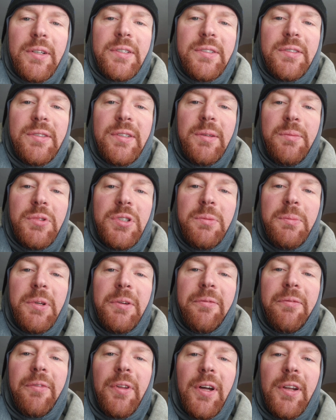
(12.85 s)
It seems to be
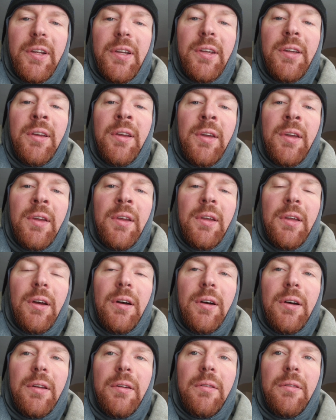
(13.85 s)
flooding
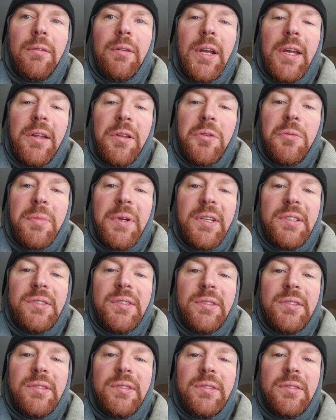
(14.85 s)
on a regular
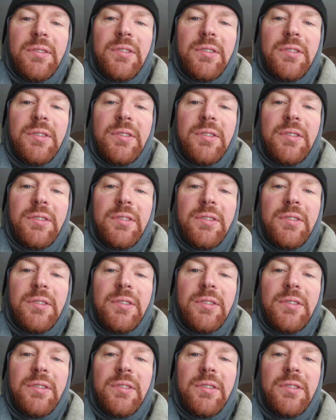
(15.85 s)
basis.